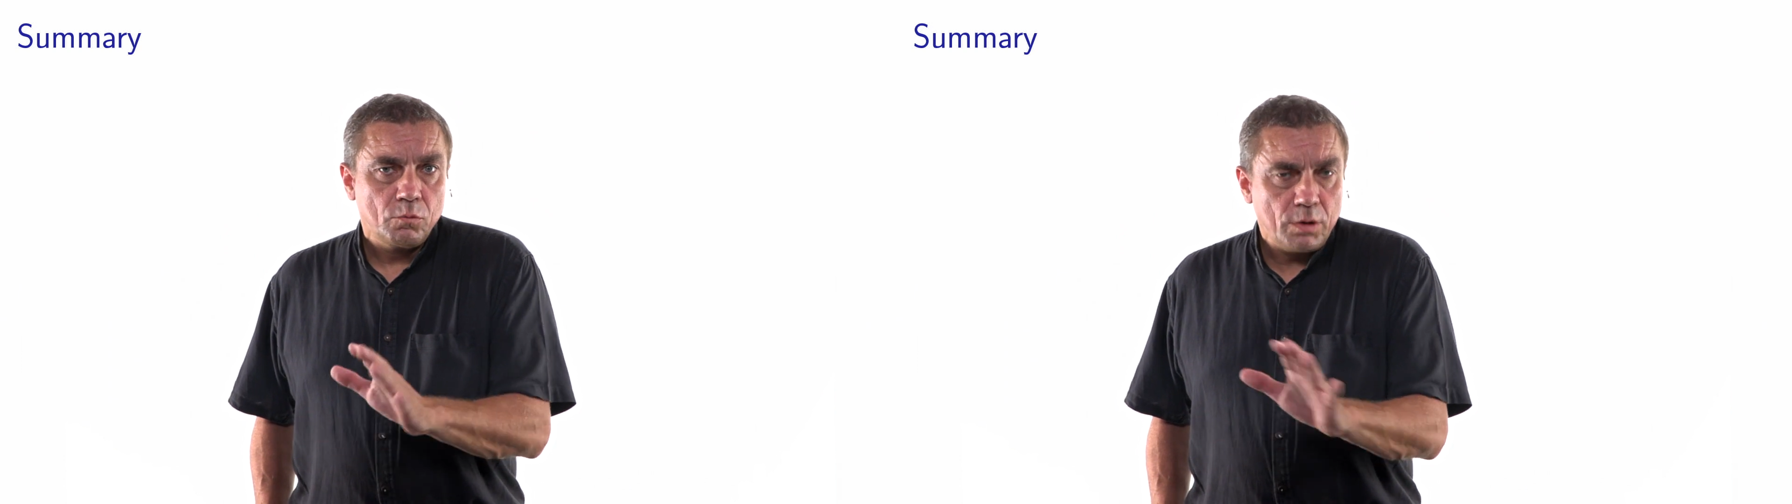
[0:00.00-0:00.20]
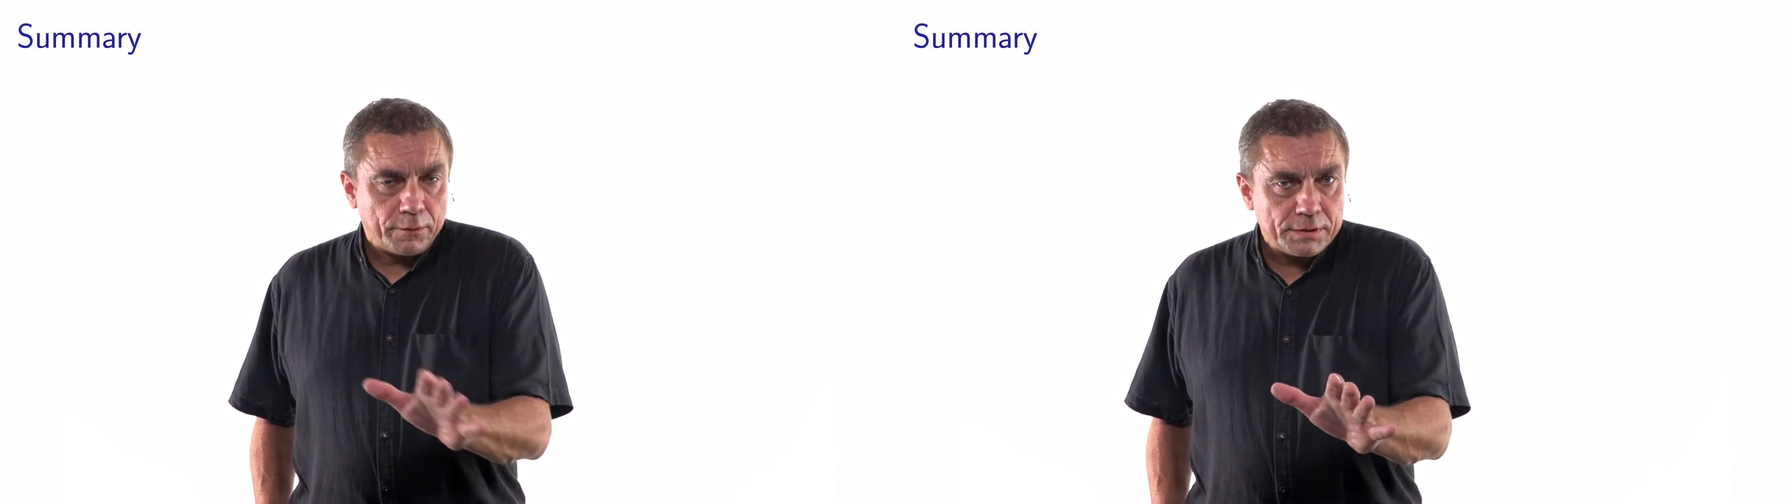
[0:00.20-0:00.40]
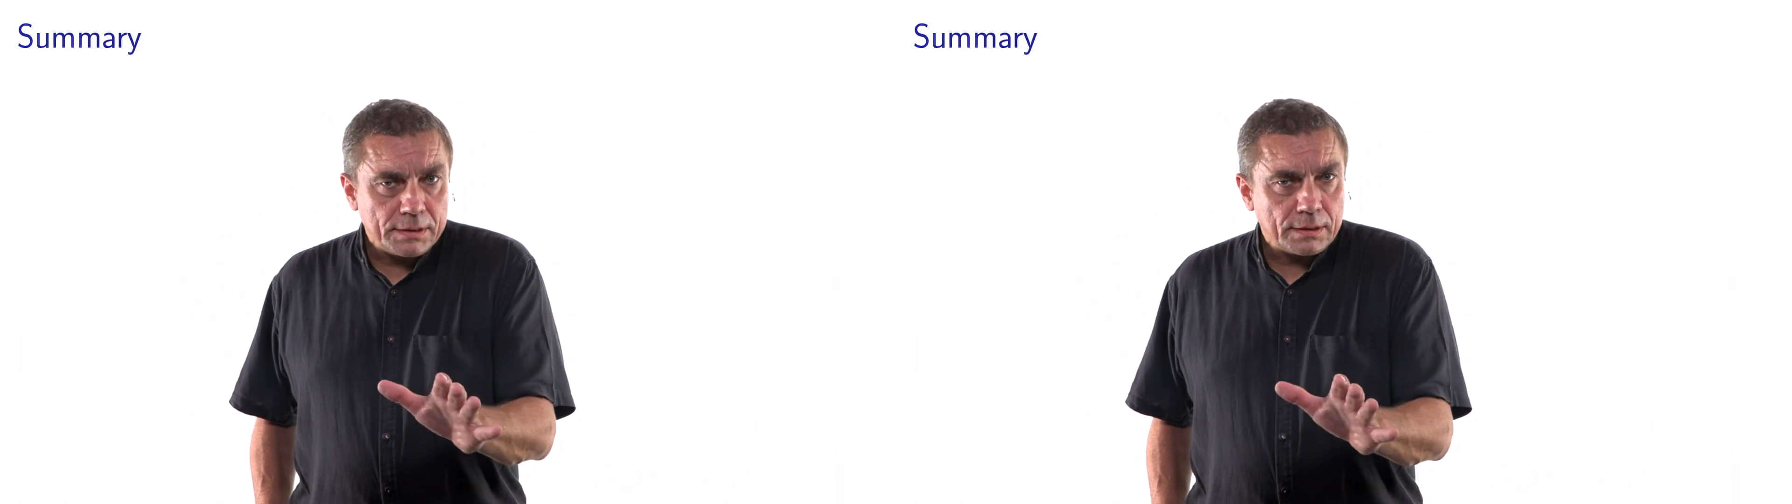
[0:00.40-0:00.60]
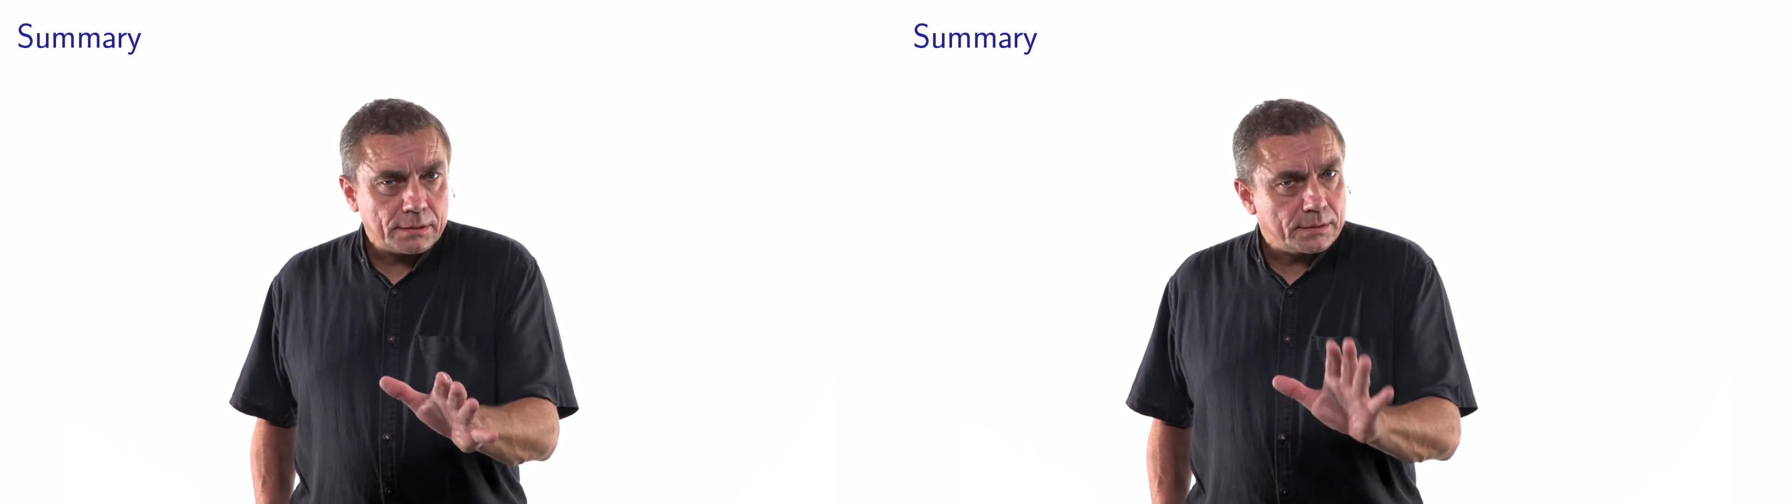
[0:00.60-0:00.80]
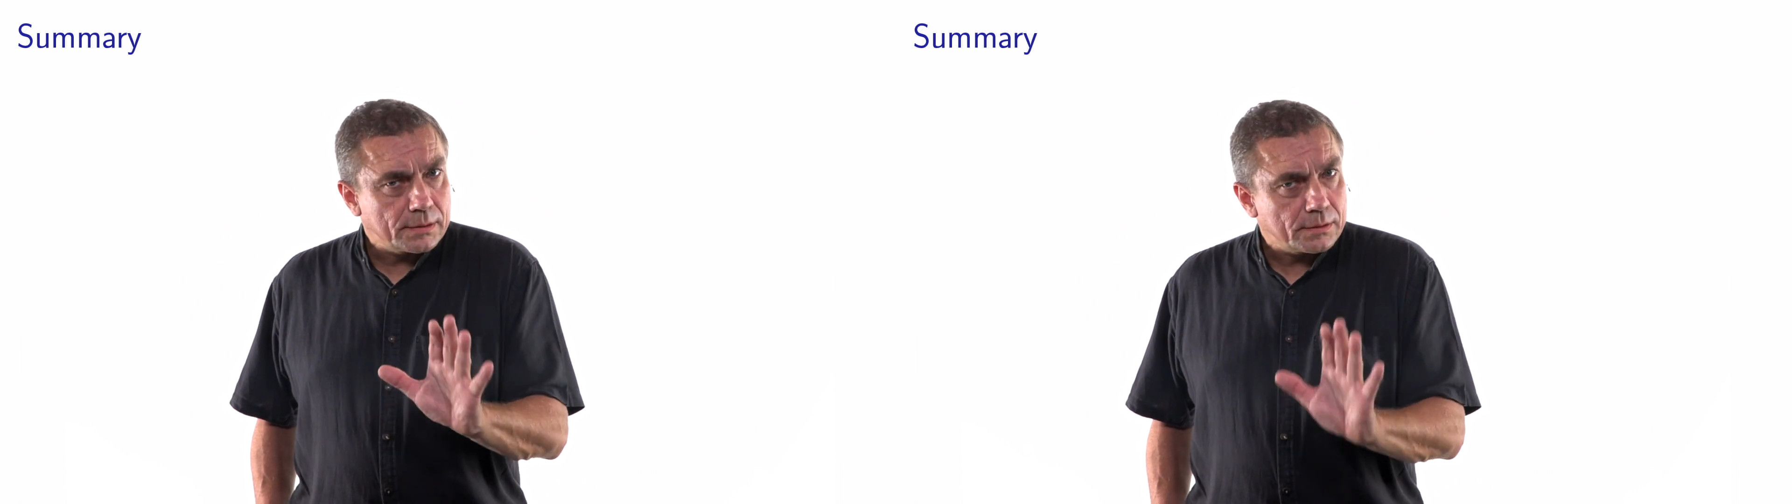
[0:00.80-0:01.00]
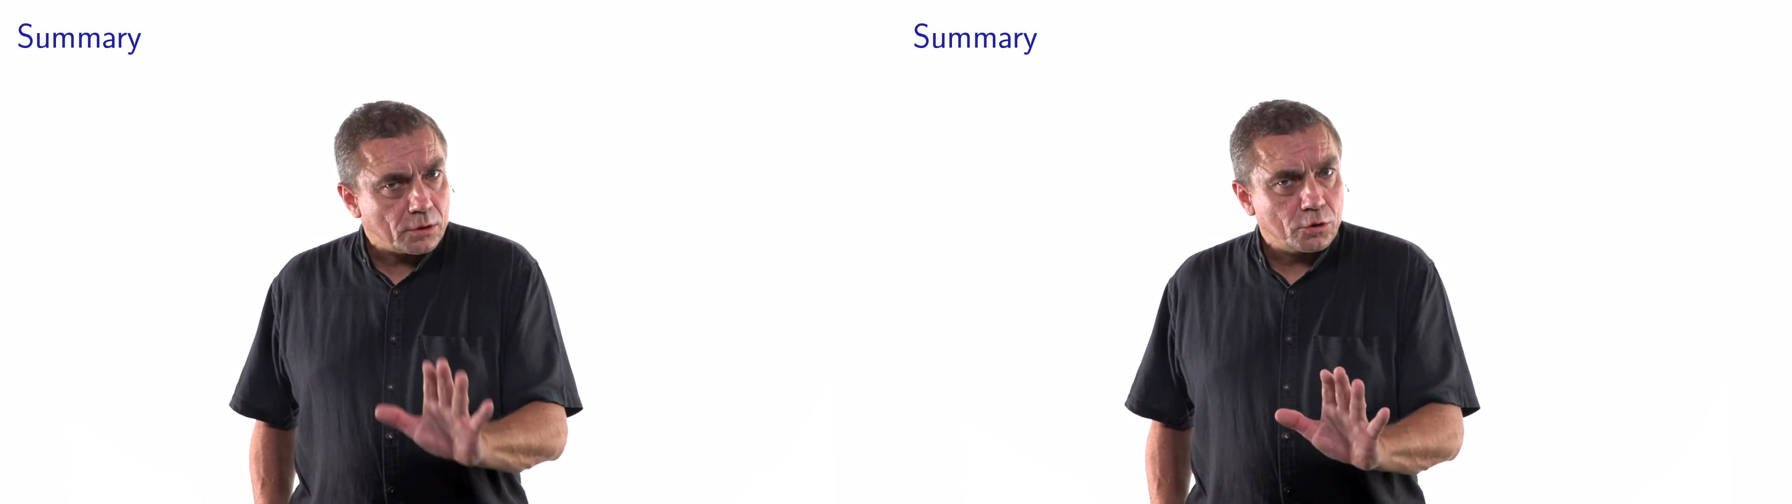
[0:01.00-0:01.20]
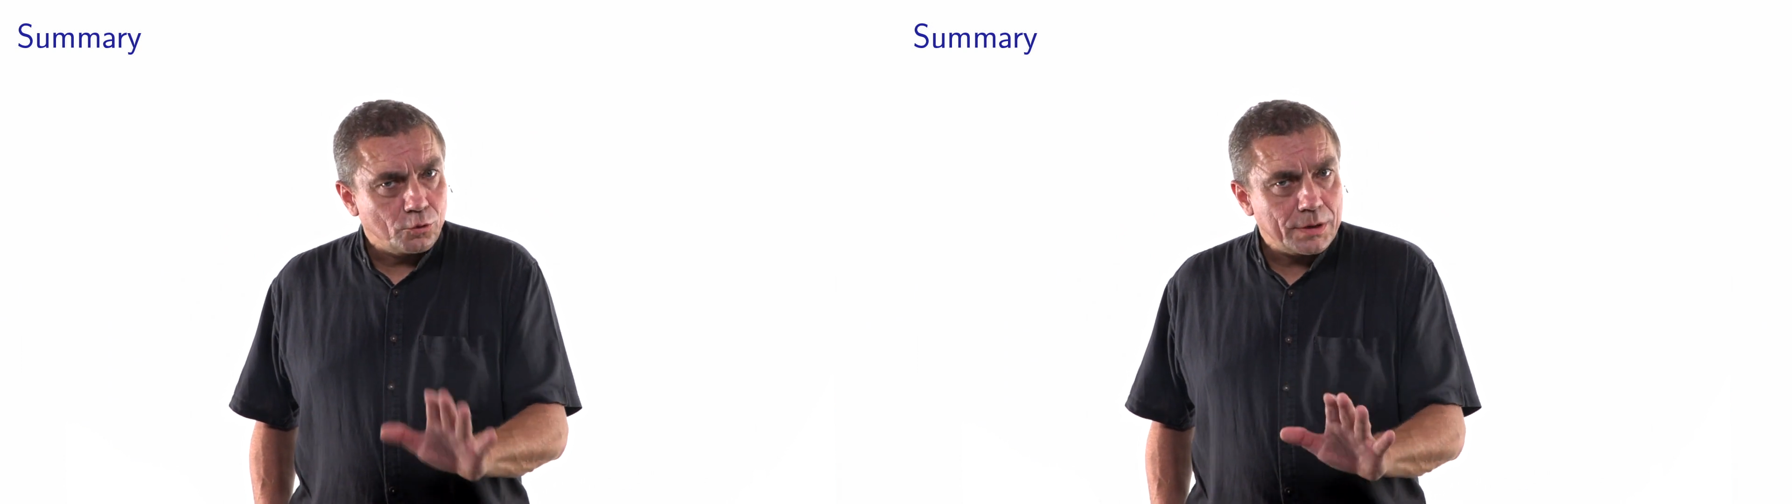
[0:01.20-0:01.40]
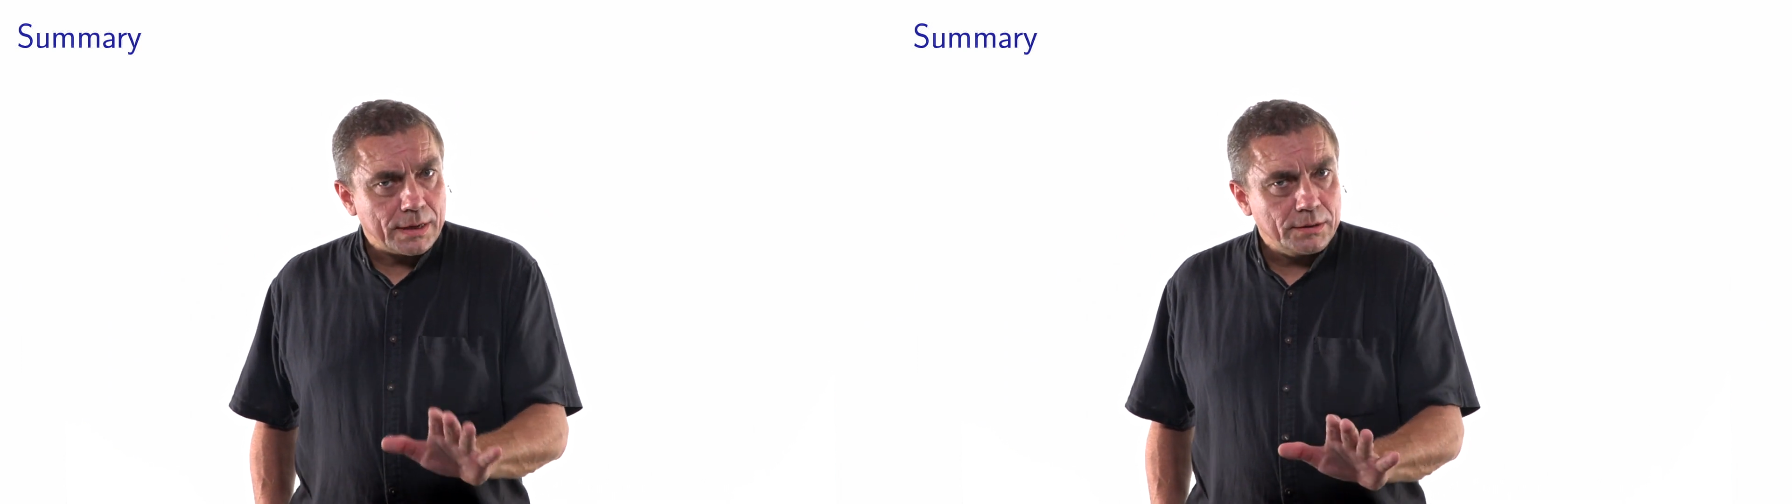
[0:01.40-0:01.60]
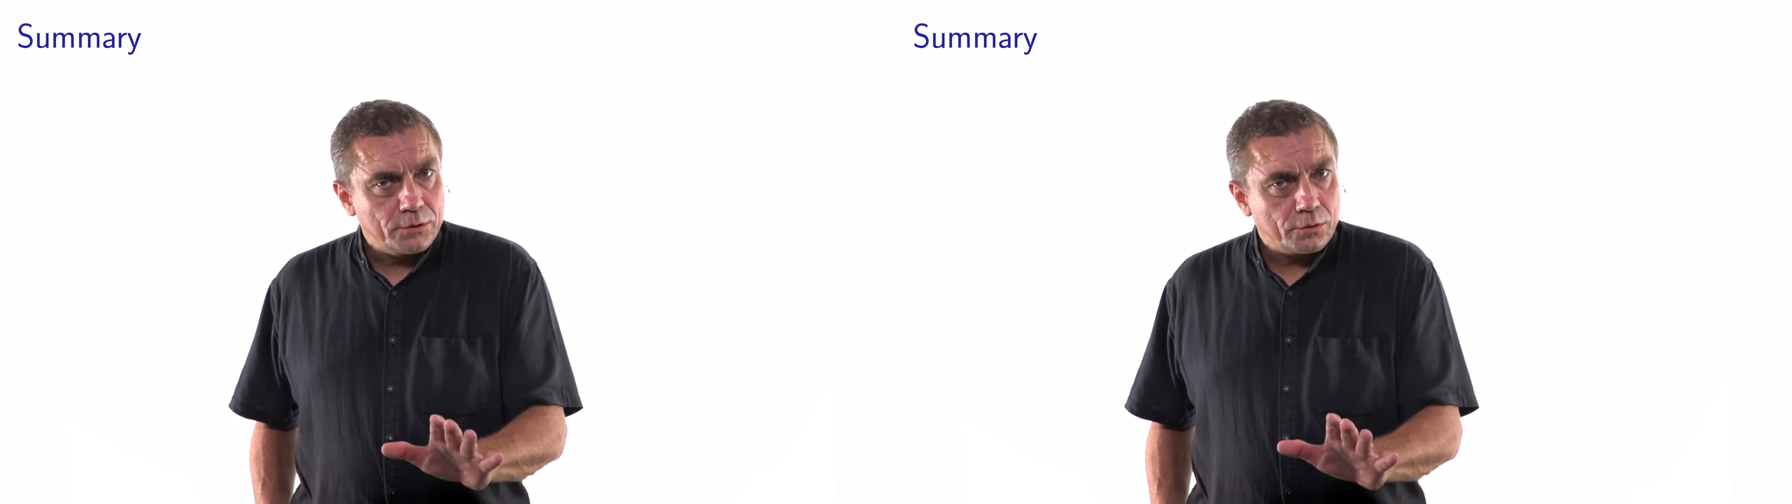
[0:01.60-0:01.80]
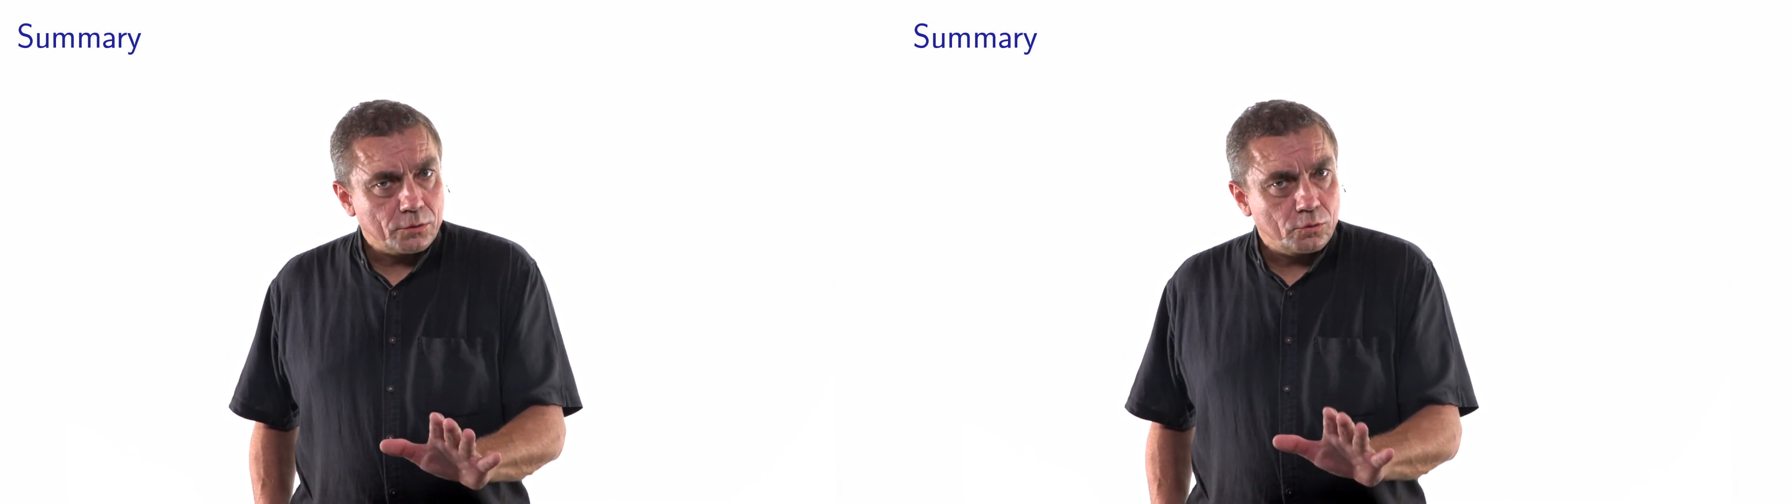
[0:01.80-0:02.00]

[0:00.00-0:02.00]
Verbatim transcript: we have seen that it is not a good idea